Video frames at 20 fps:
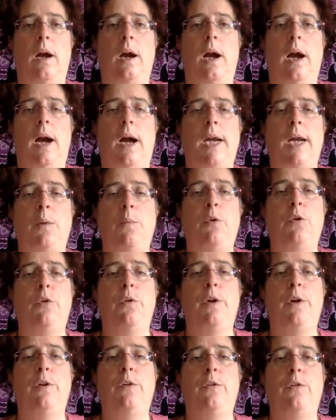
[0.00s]
I am
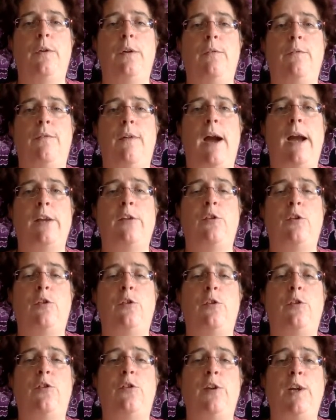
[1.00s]
going to invite you
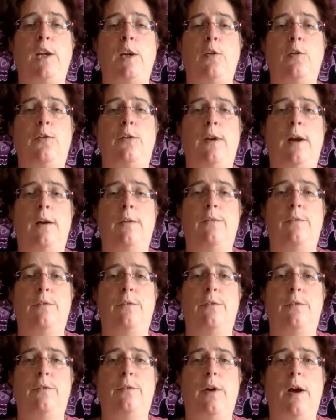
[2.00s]
to see yourself
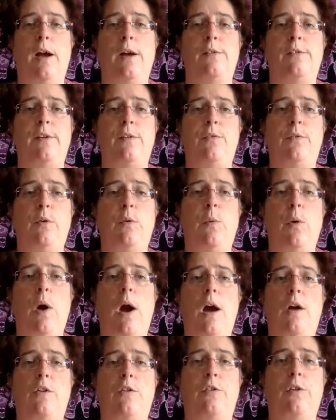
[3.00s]
as if you were
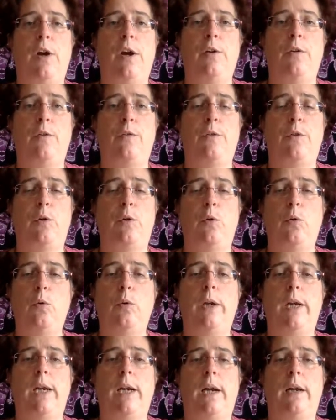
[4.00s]
outside of you
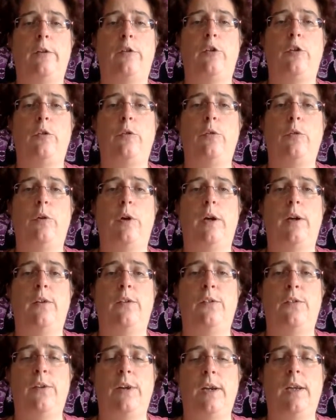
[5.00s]
looking at you,
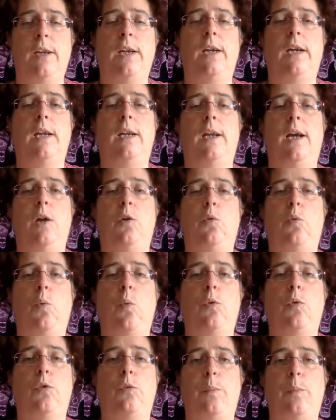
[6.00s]
standing in that
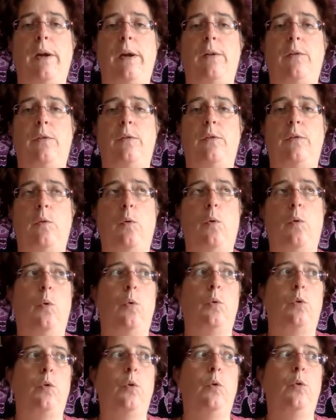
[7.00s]
space or
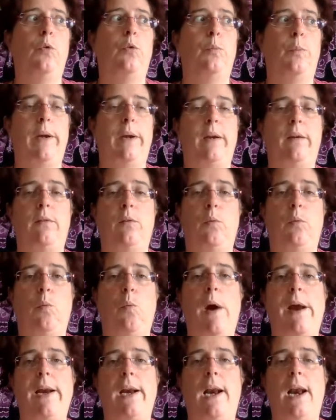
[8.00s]
no space,
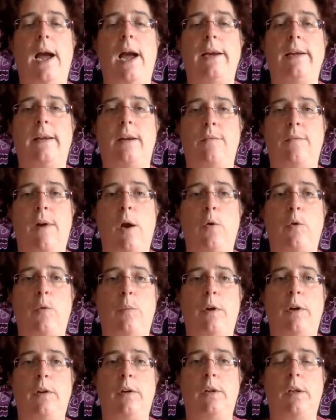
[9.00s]
white light
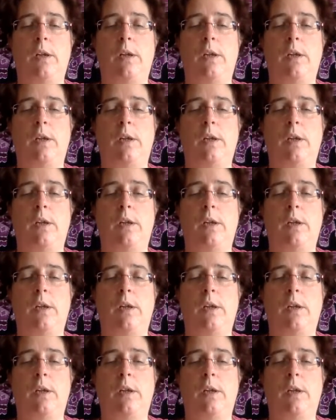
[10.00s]
environment.